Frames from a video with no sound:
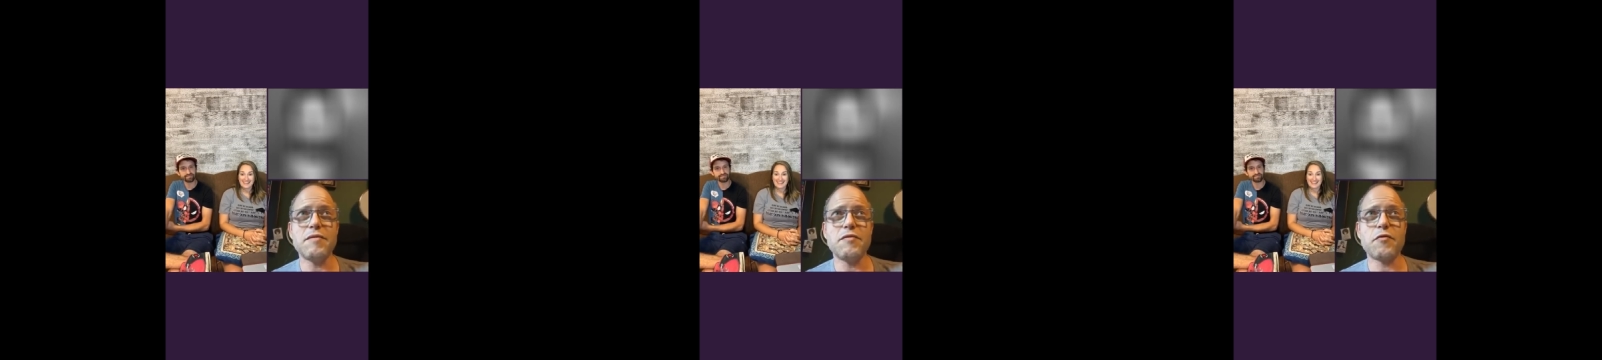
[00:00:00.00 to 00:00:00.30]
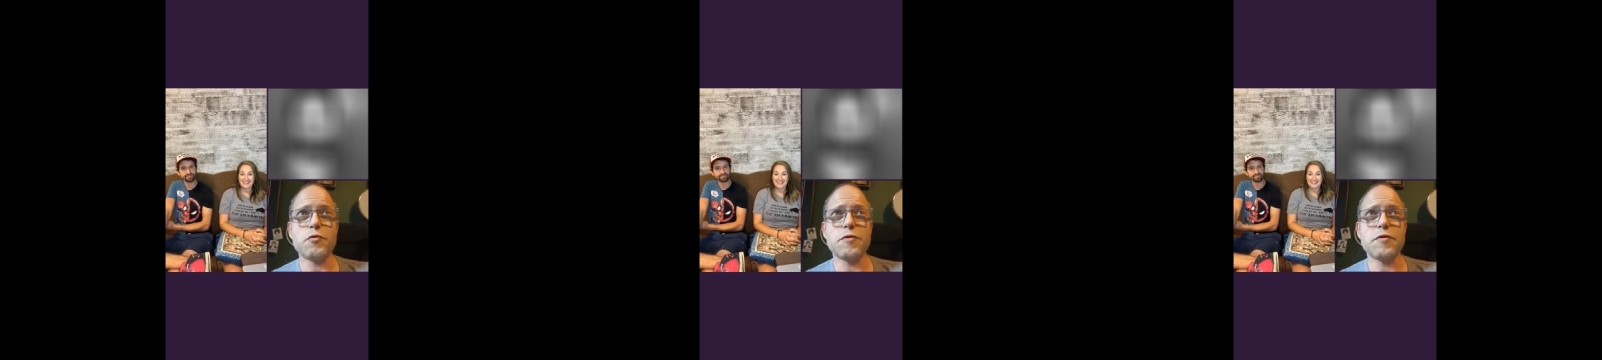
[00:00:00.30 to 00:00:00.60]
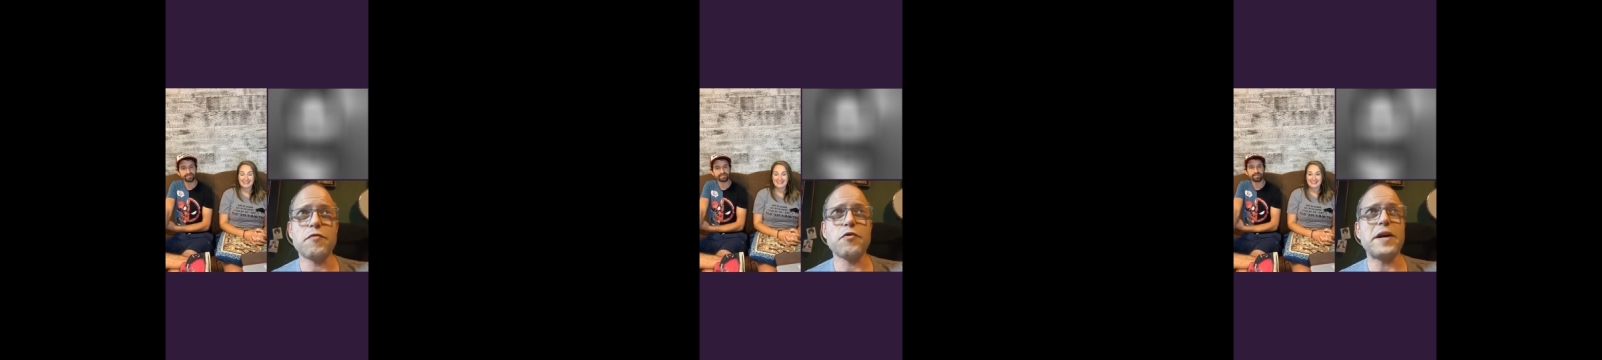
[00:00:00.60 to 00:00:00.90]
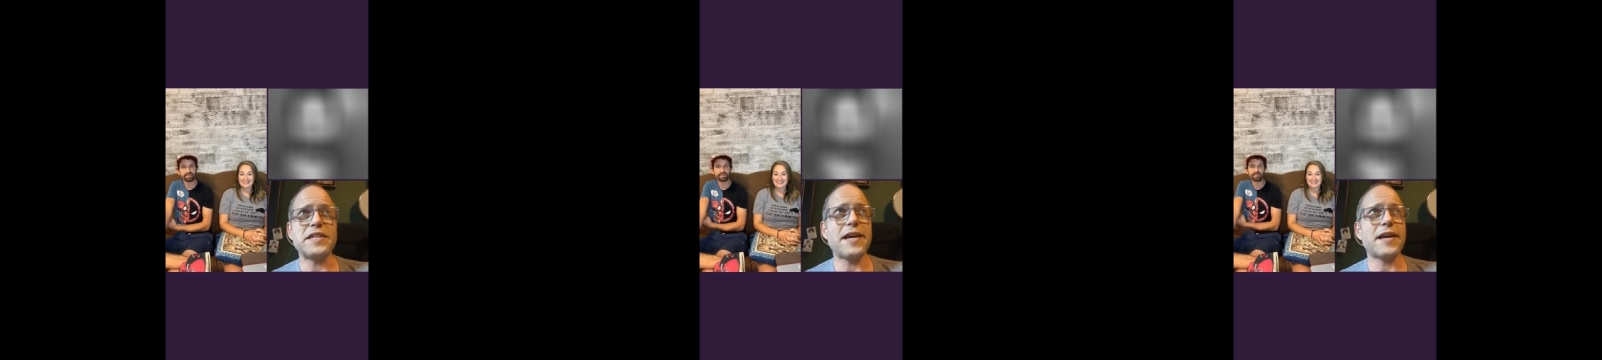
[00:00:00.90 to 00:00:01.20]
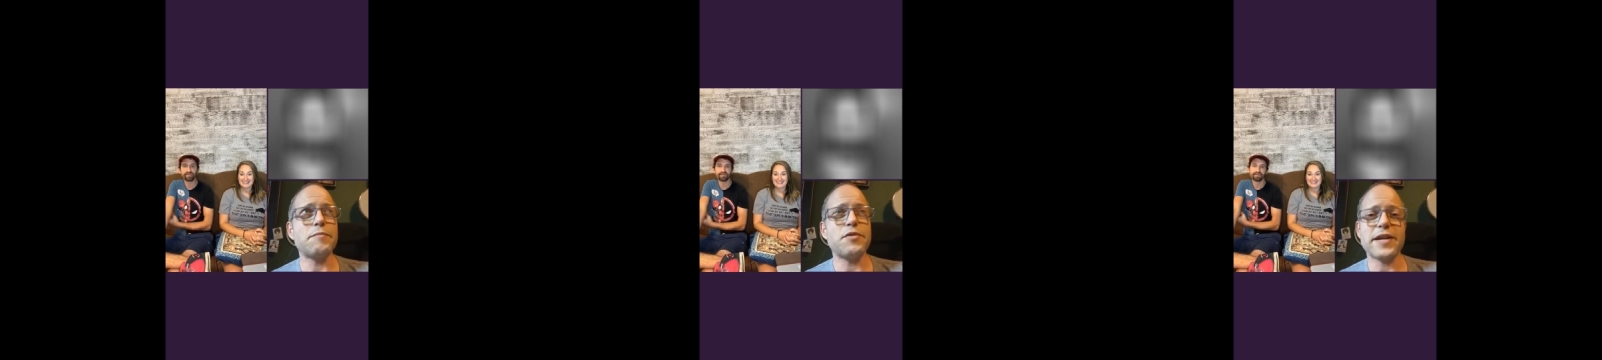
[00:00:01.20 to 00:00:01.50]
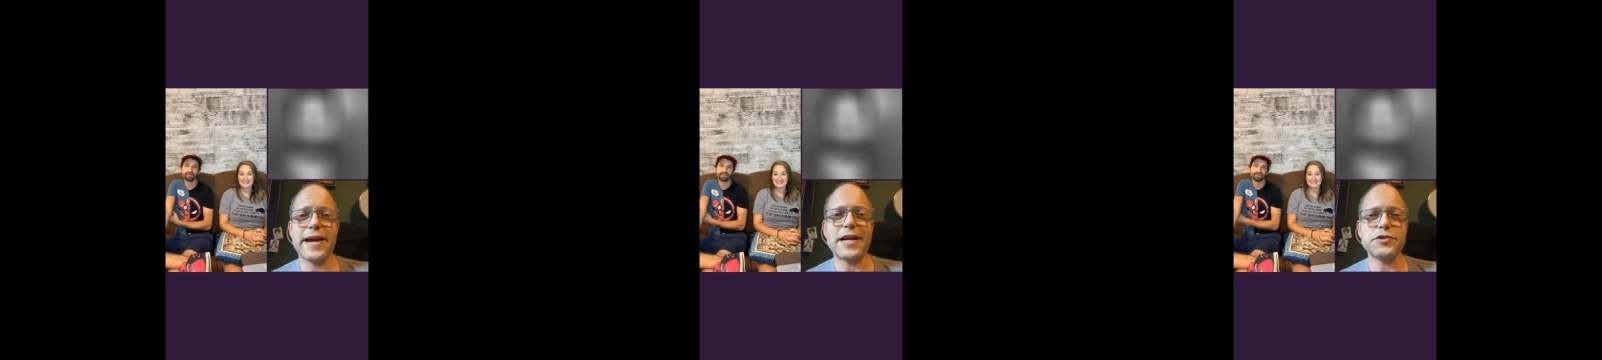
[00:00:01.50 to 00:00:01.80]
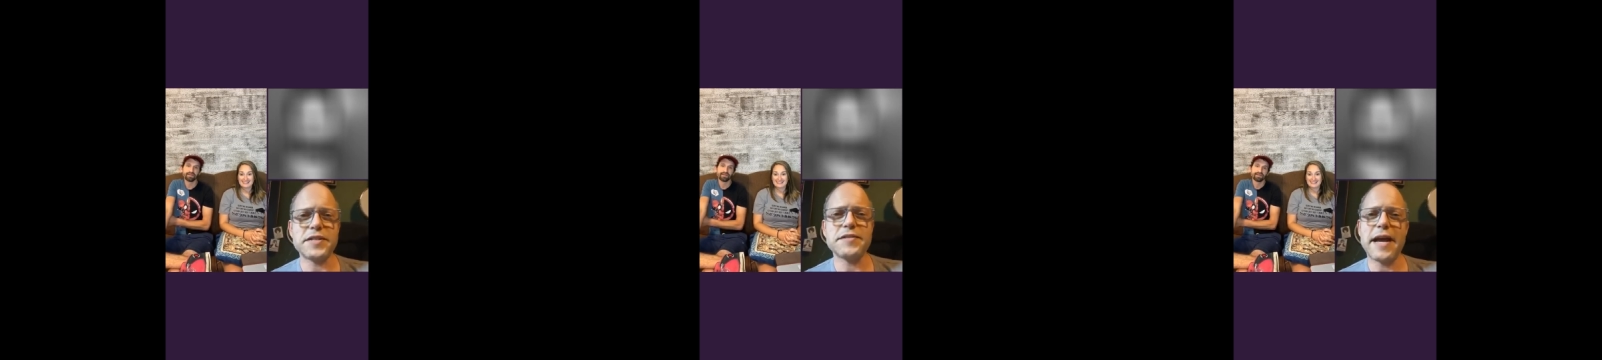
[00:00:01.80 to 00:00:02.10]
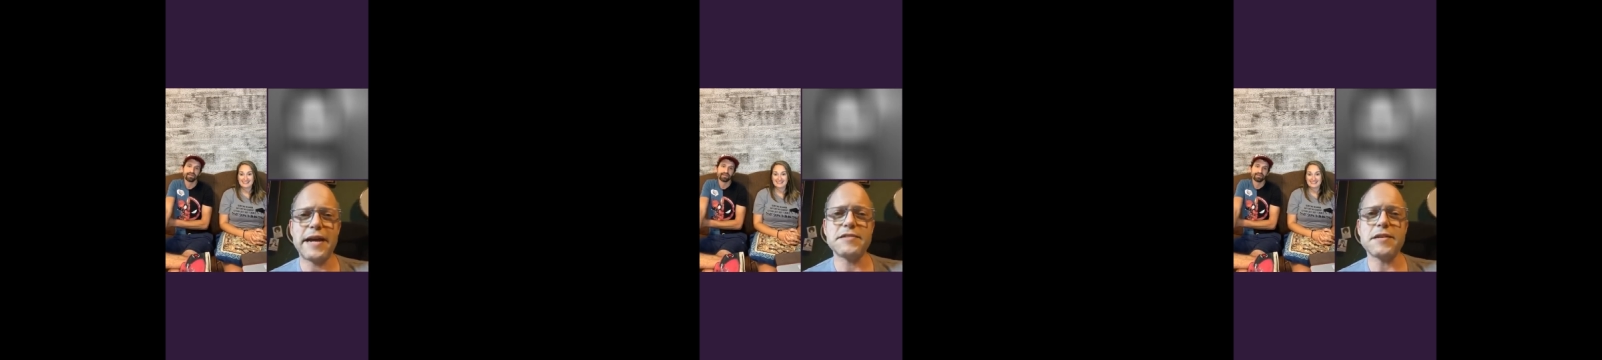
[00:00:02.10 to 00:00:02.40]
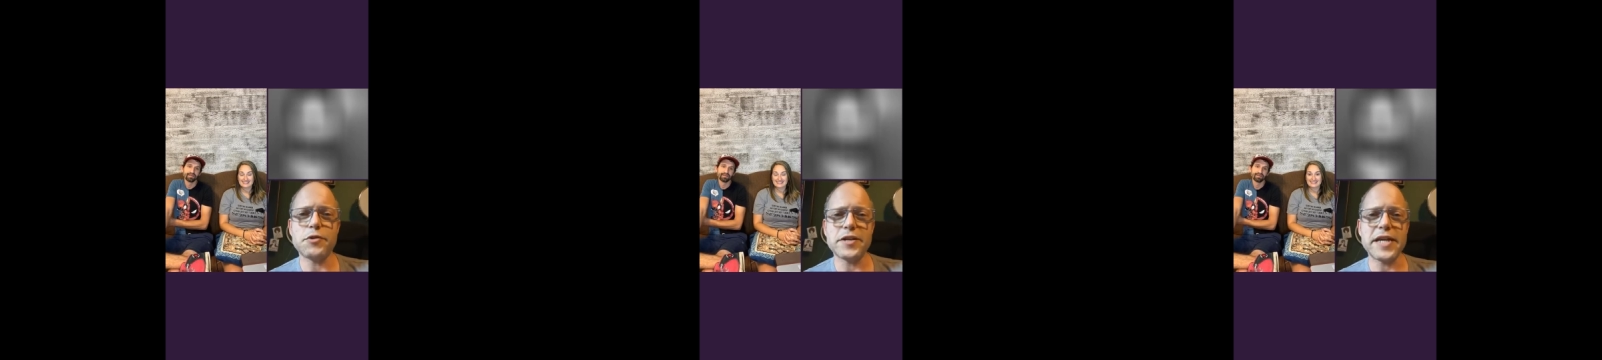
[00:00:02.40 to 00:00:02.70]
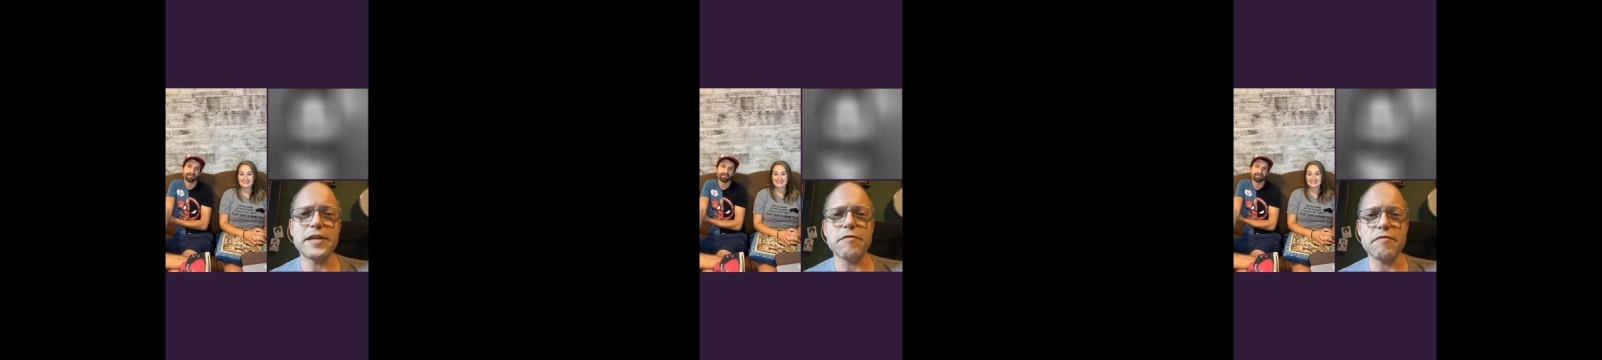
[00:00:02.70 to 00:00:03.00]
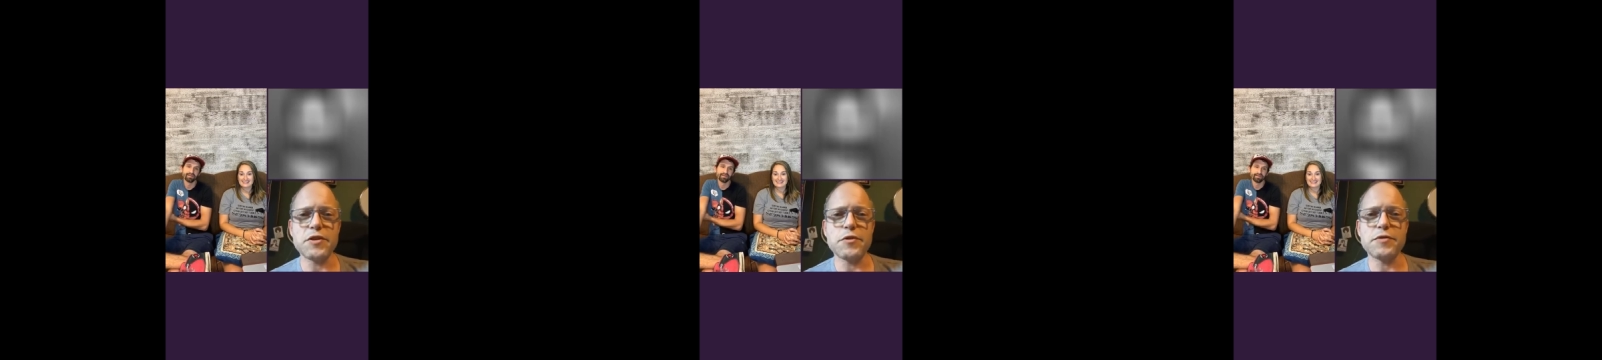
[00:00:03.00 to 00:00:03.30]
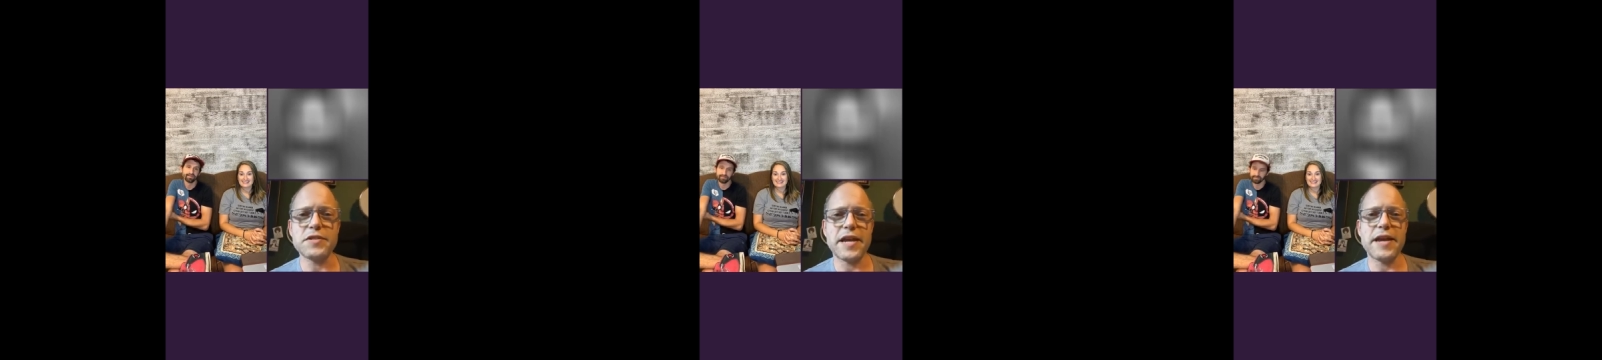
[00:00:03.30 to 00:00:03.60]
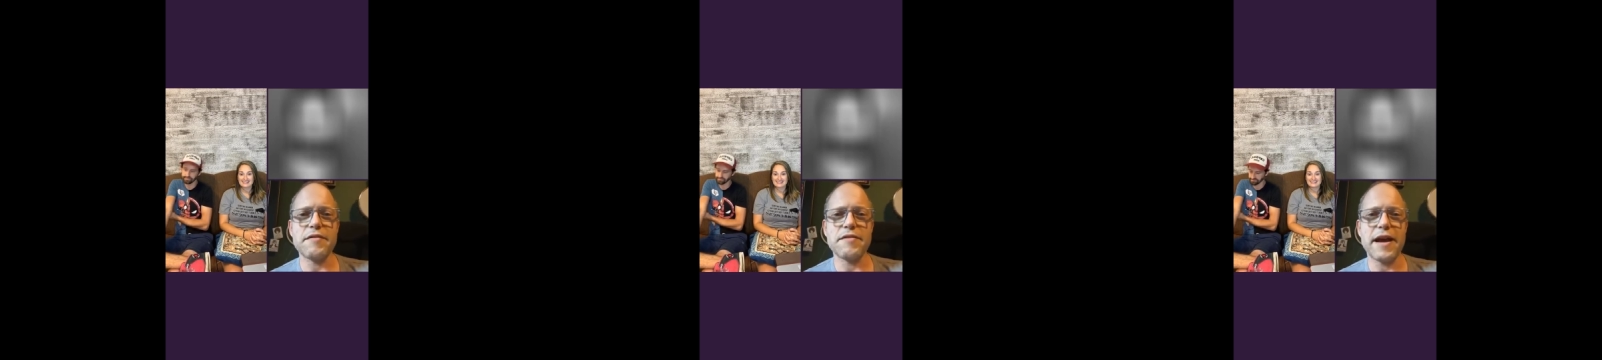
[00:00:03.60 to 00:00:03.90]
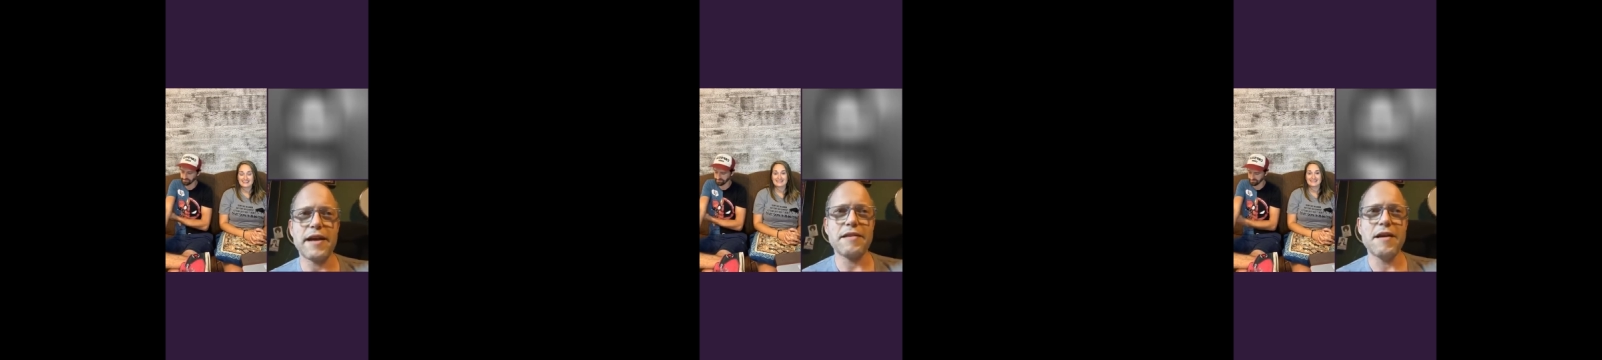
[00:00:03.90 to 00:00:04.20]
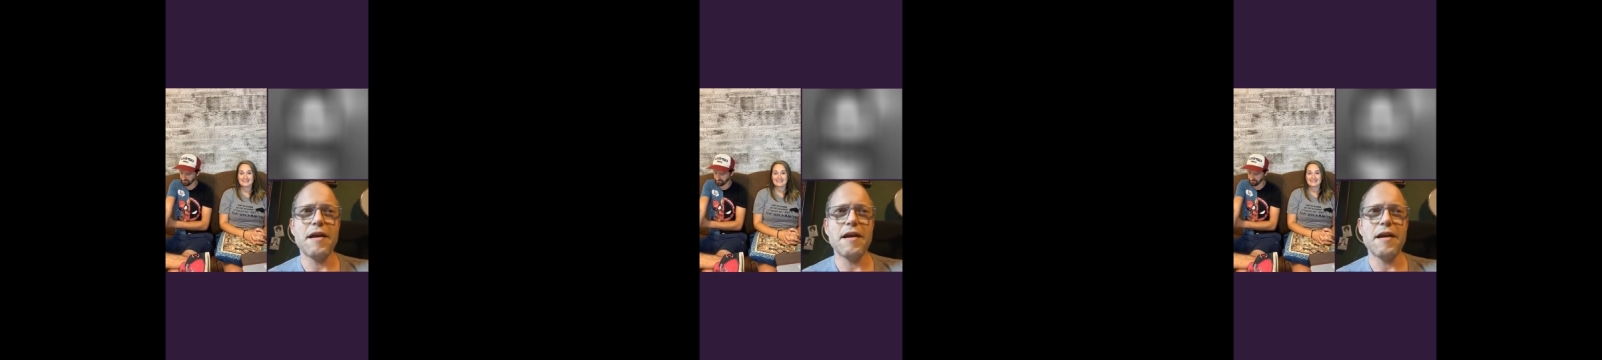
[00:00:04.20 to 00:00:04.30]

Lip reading: For my second book, I actually had someone in a review say that